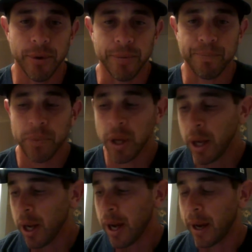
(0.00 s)
So
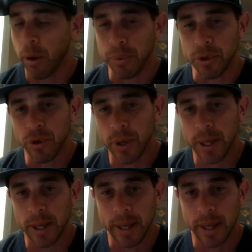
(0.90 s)
I hope you enjoyed it,